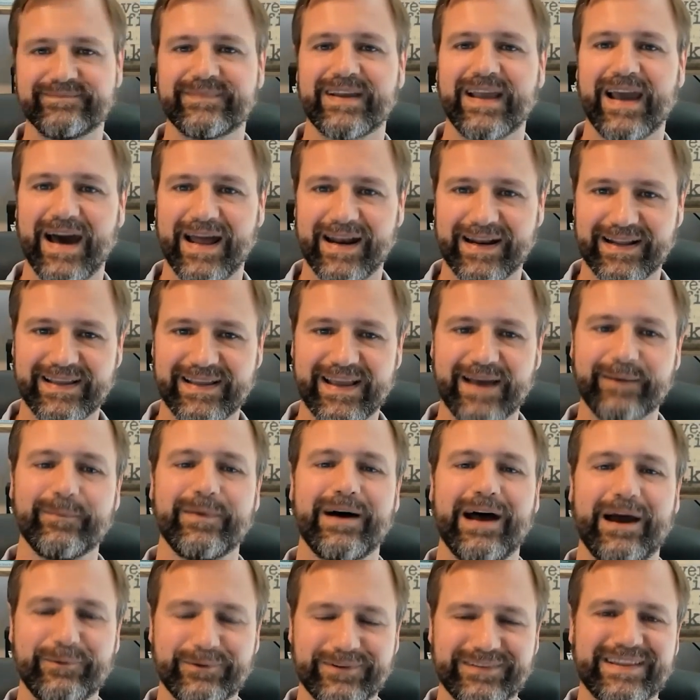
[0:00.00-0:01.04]
Got it. Yep.
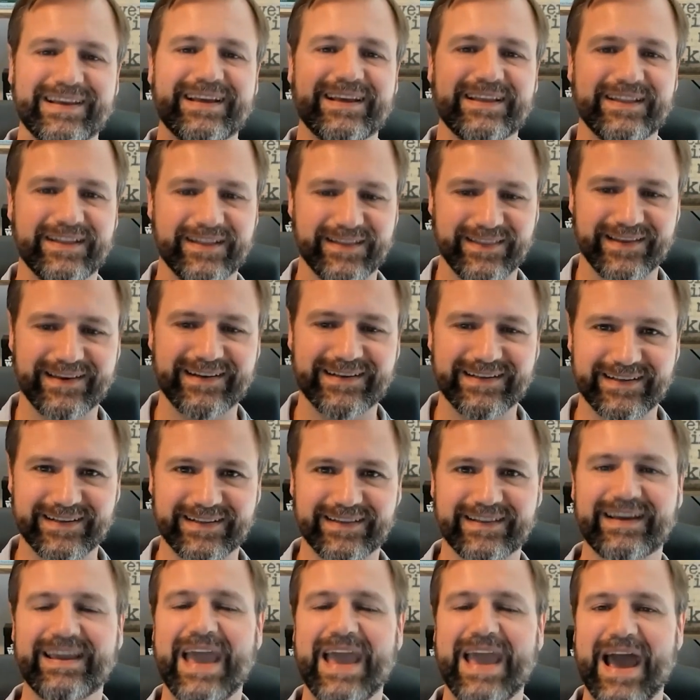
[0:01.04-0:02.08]
I was thinking of the,
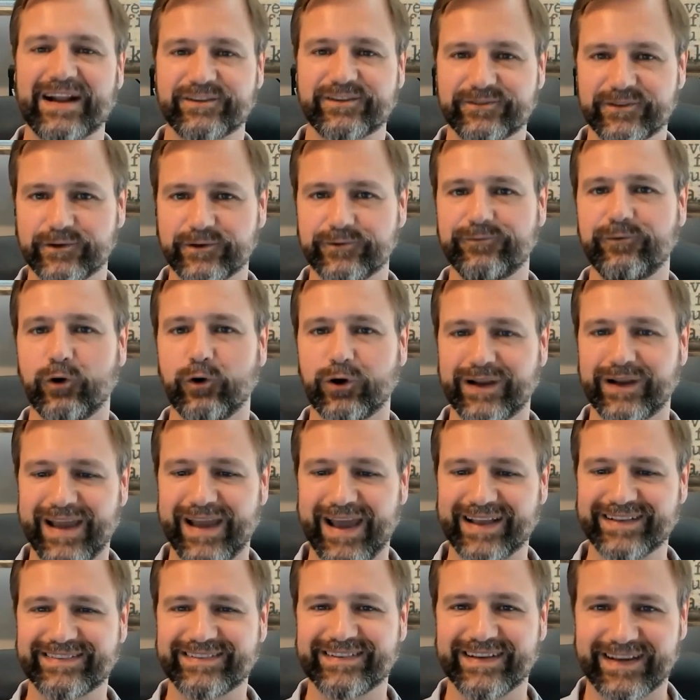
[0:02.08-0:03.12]
the cash flow
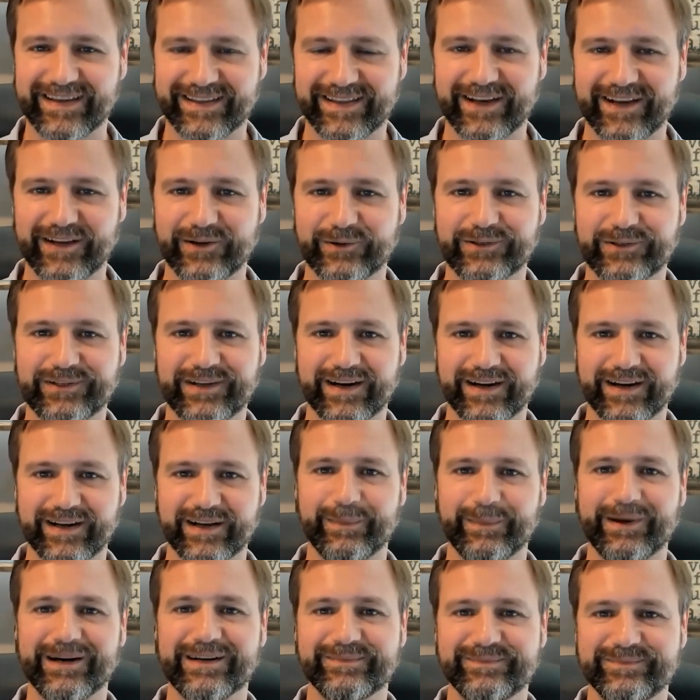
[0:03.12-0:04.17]
forecasting I thought you were talking
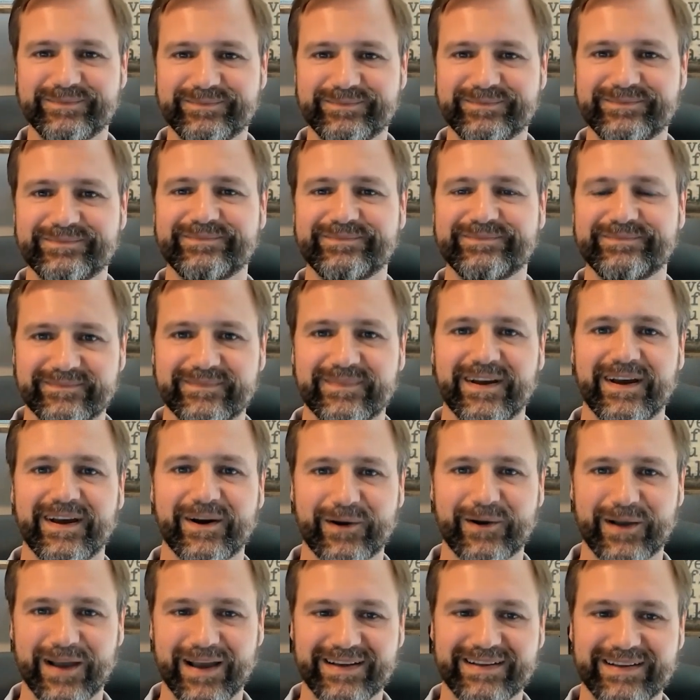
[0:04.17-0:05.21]
about.
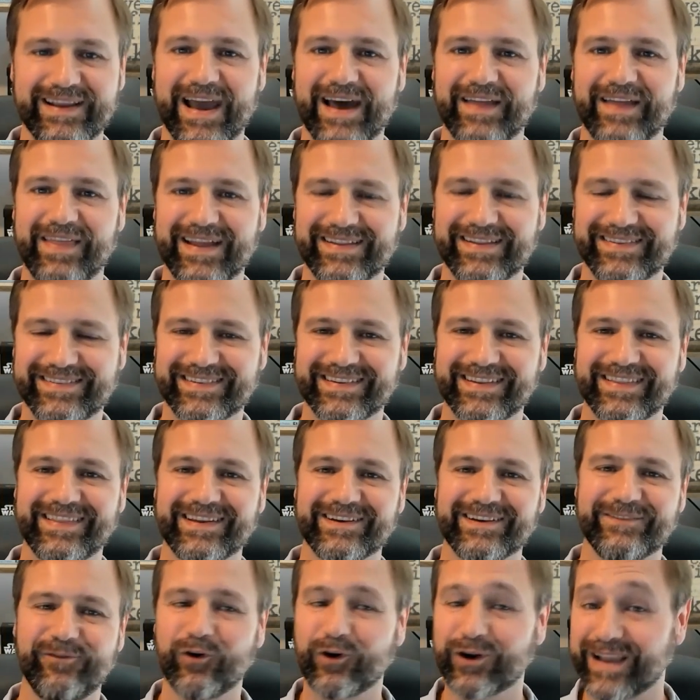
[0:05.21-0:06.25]
Okay. Yeah, that's the
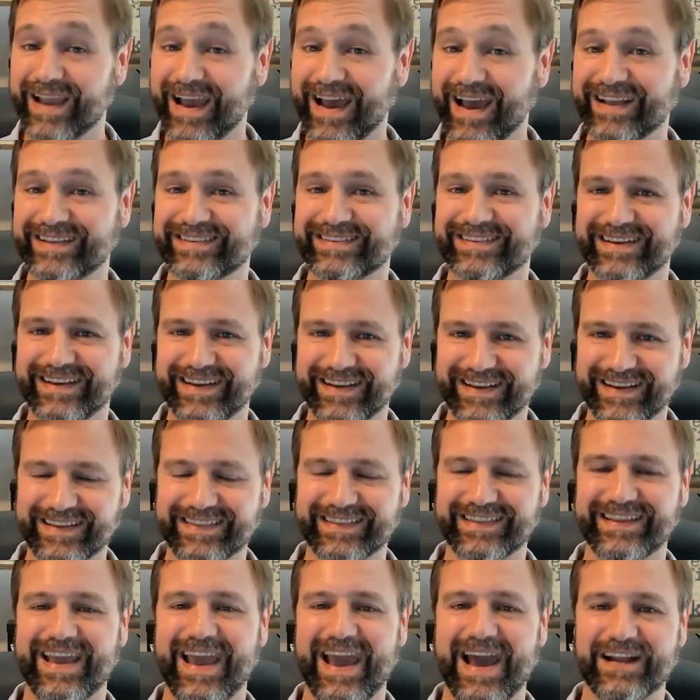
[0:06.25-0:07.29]

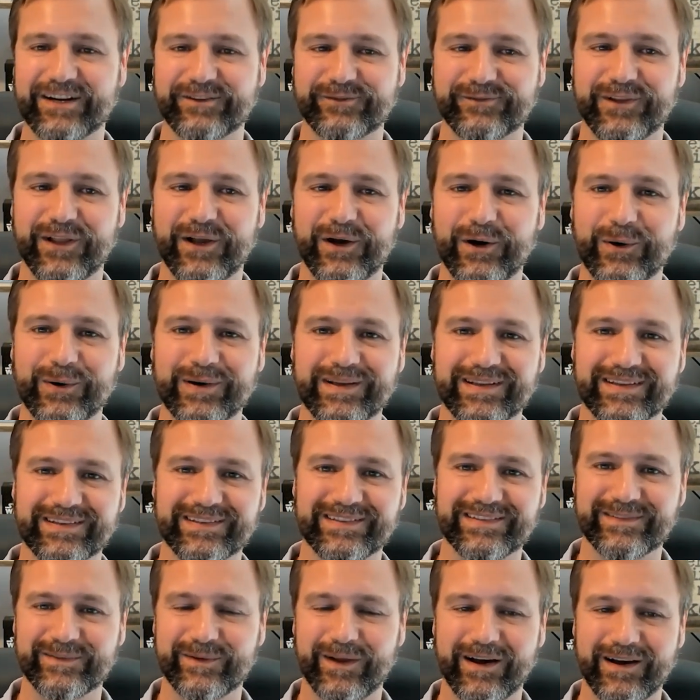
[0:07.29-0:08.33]
forecasting cash flow
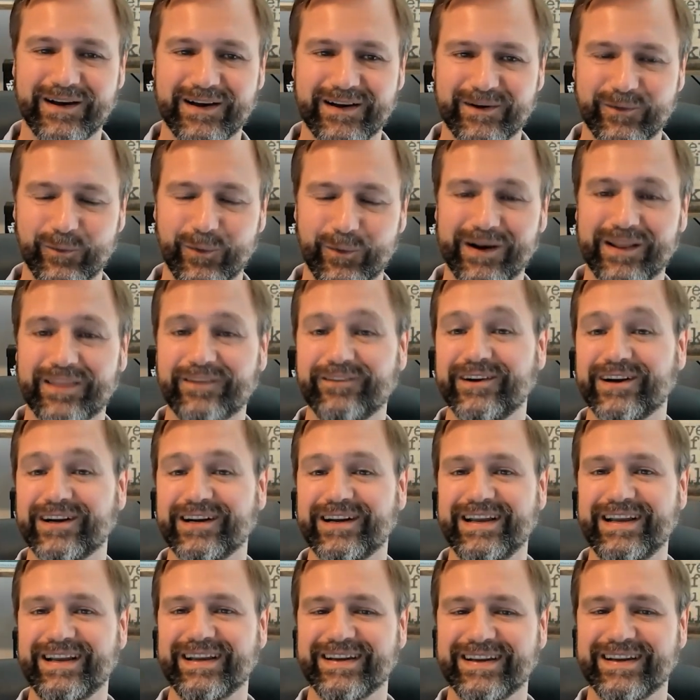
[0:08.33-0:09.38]
is uh, one of the
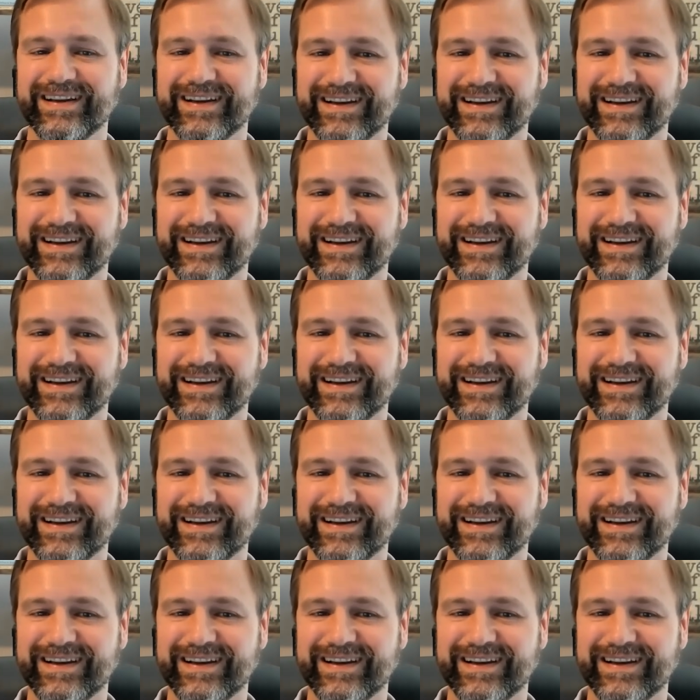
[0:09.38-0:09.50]
very